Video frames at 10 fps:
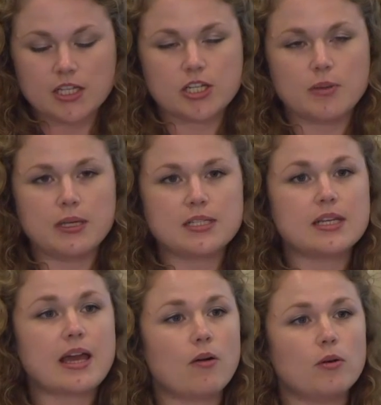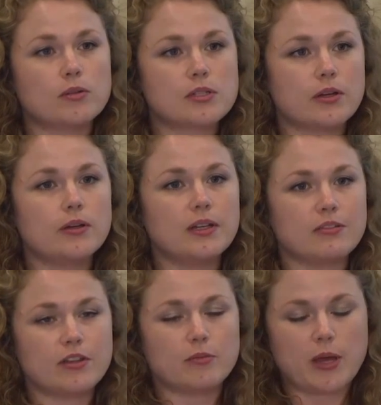GPs are now also,
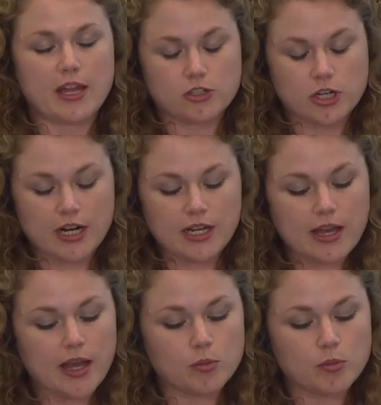if they've had training,